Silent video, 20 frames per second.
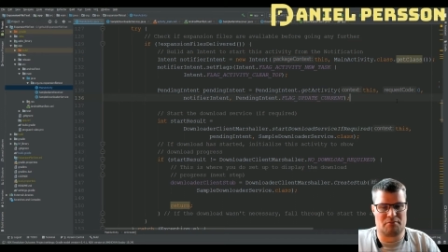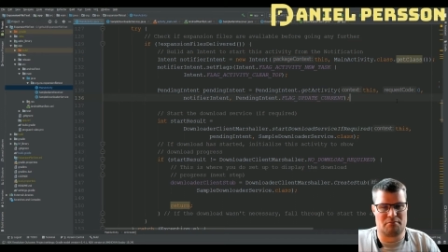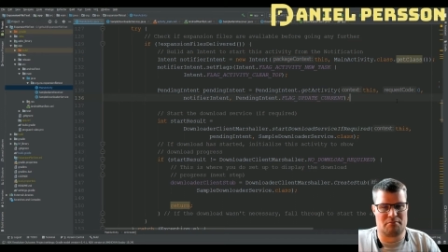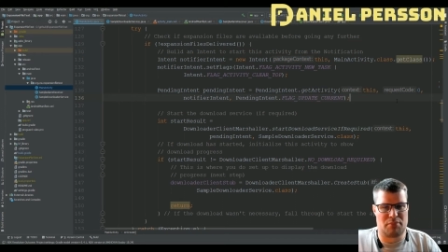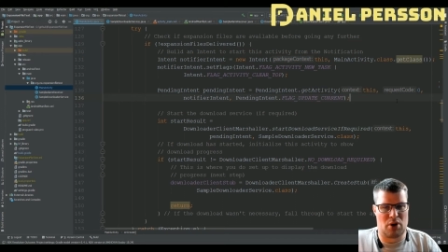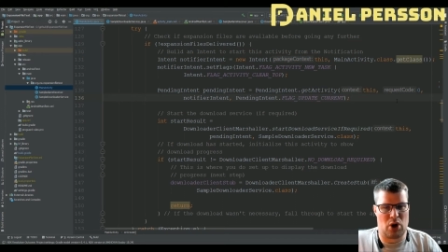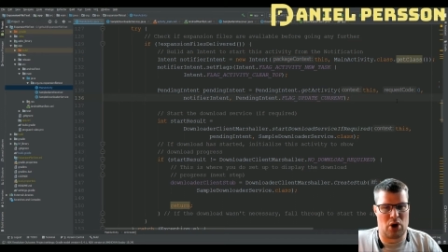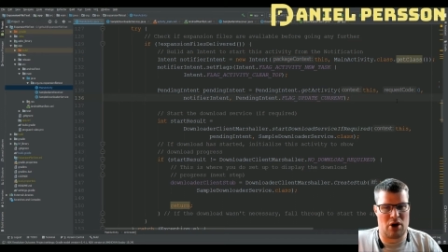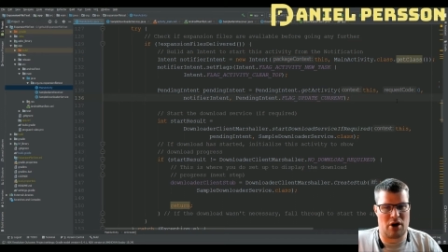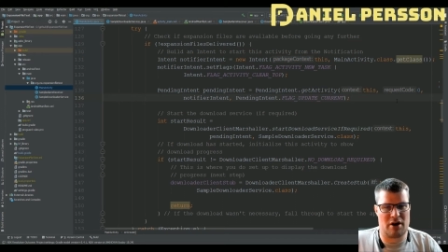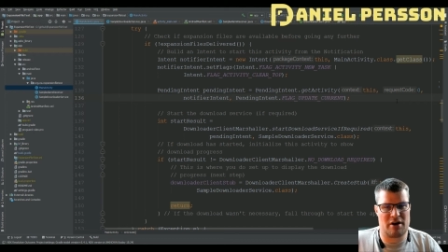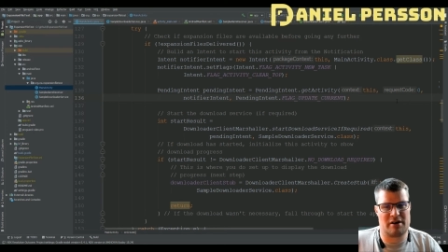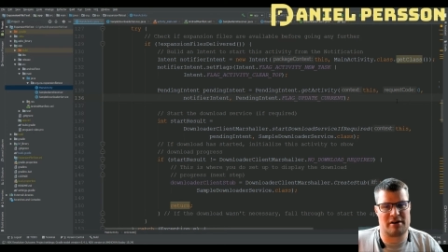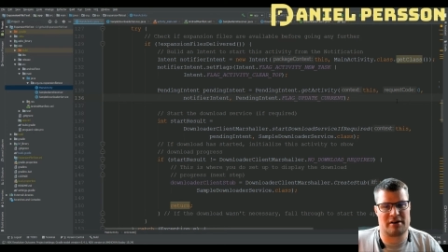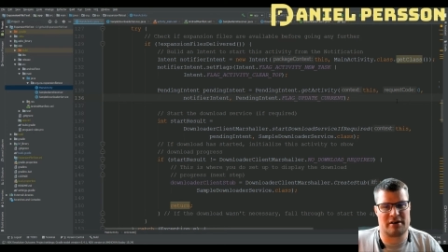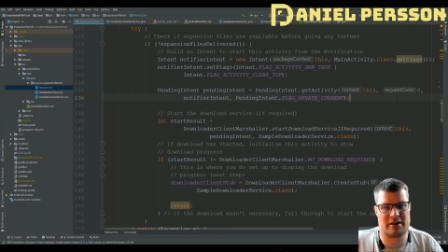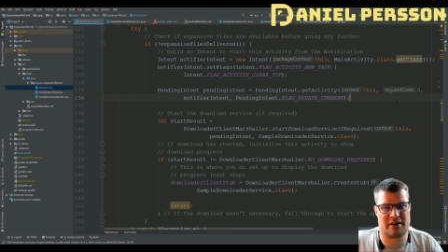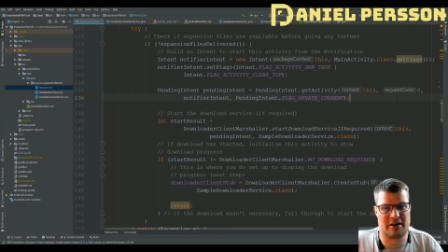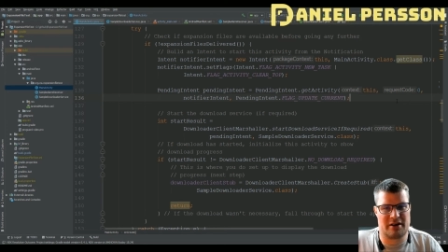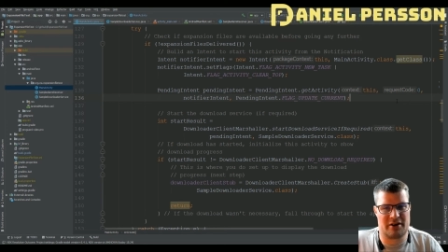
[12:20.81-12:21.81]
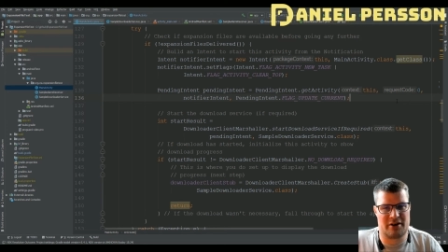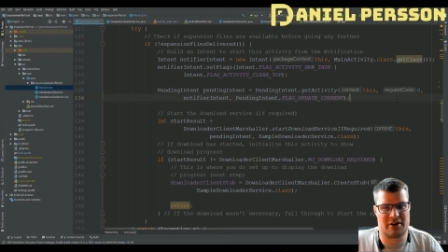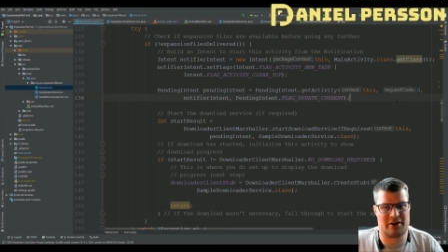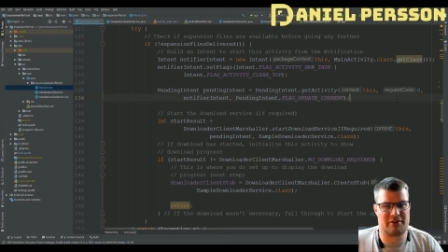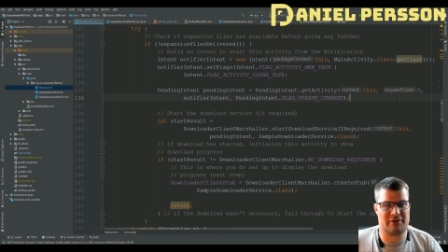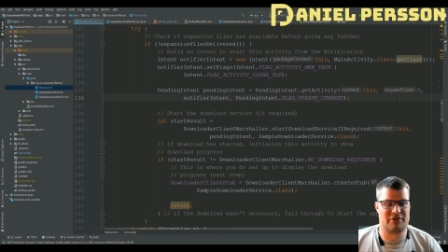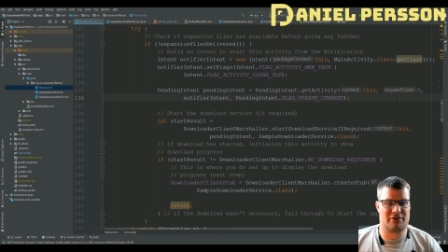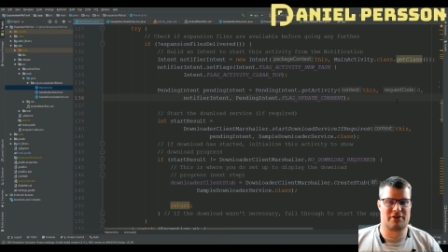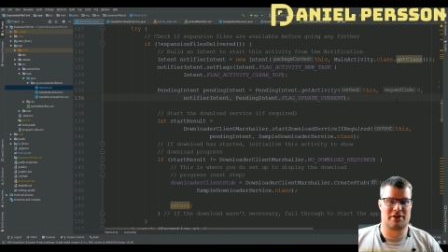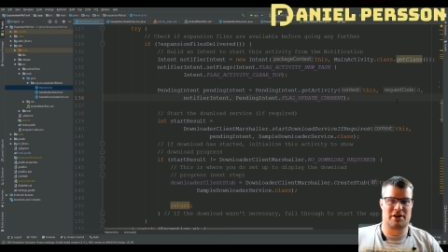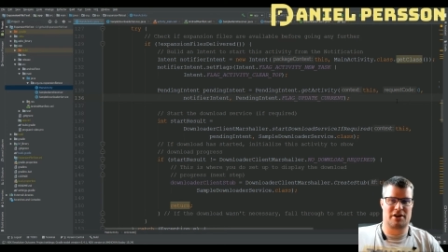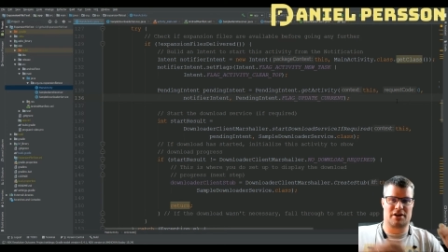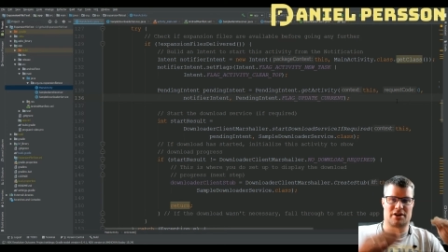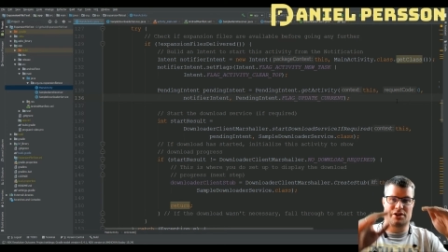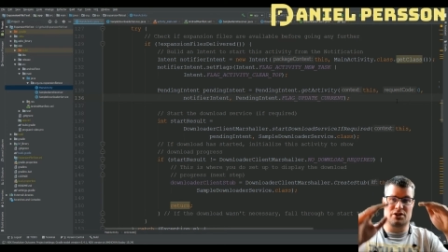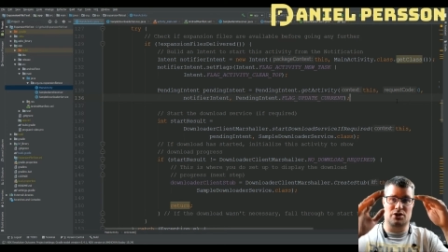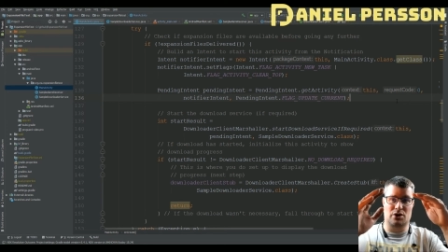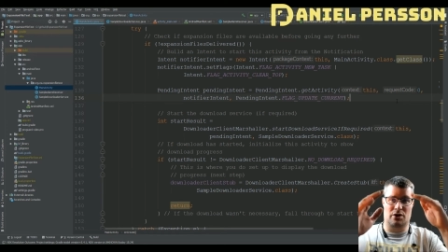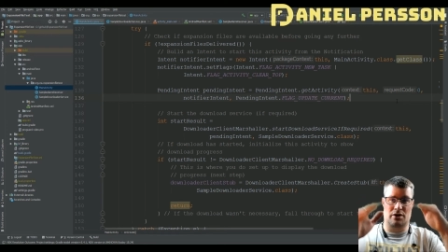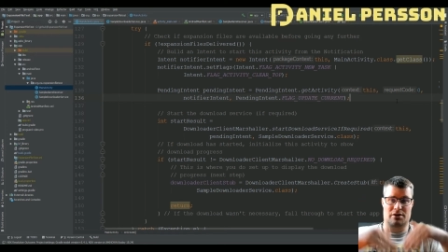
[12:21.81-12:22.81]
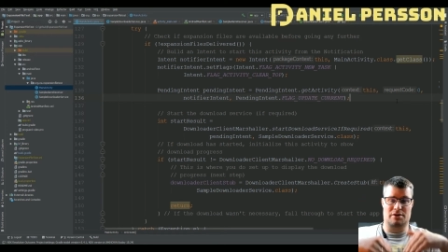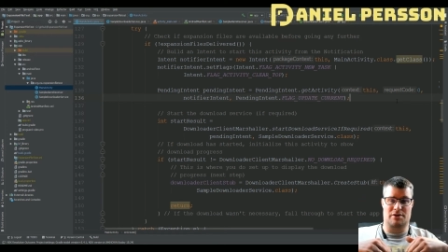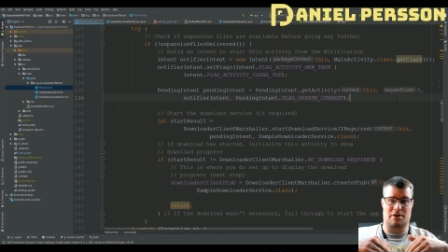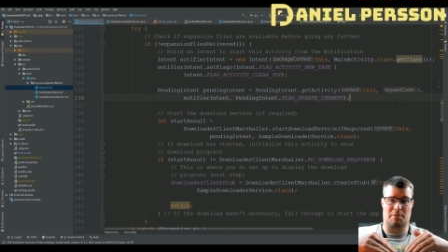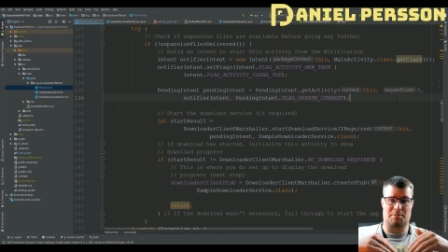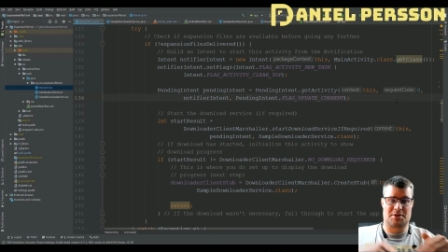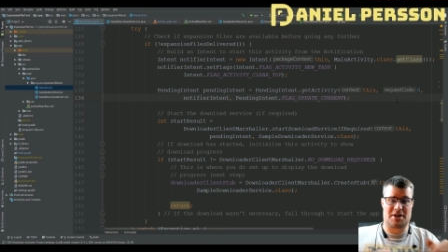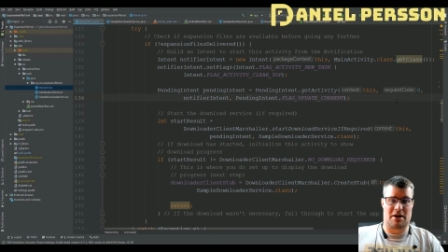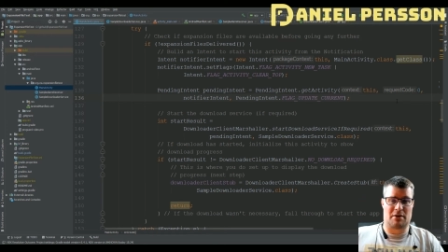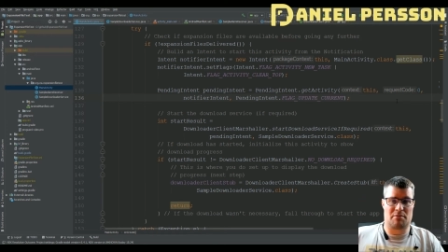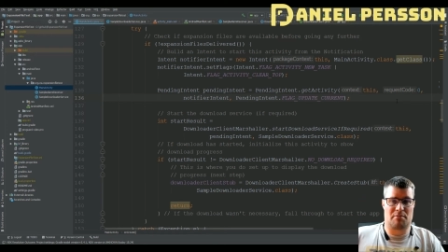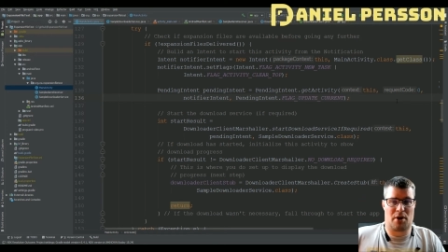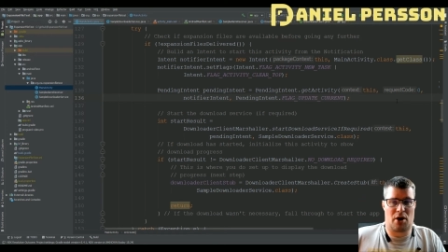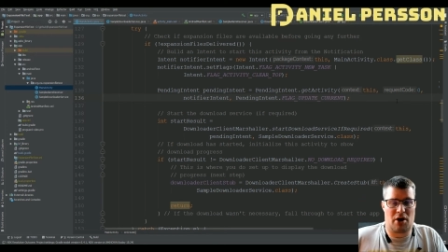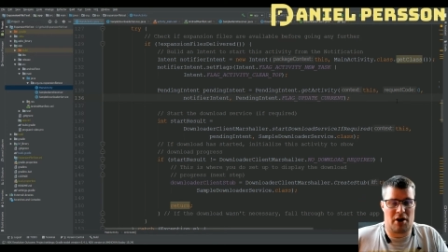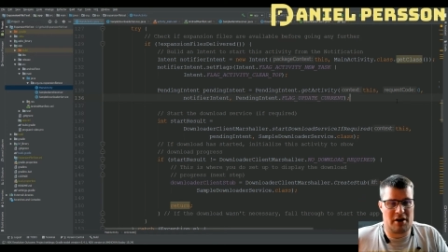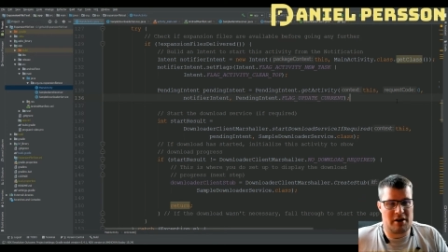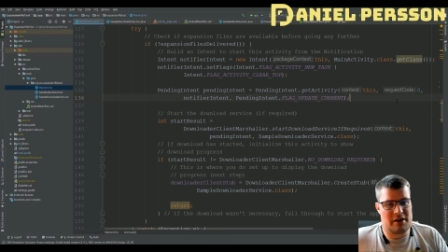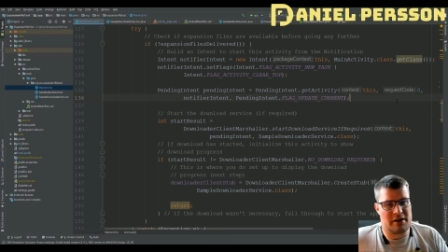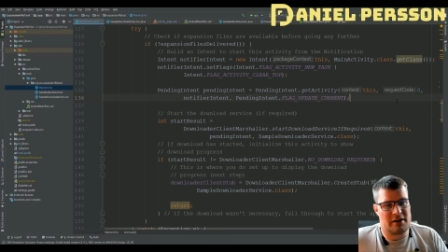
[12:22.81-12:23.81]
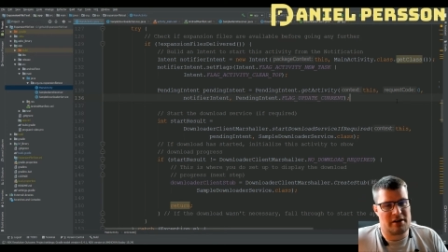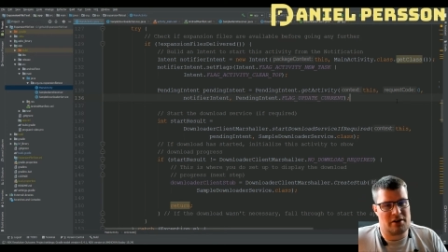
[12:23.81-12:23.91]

bar of uh, your drop down bar,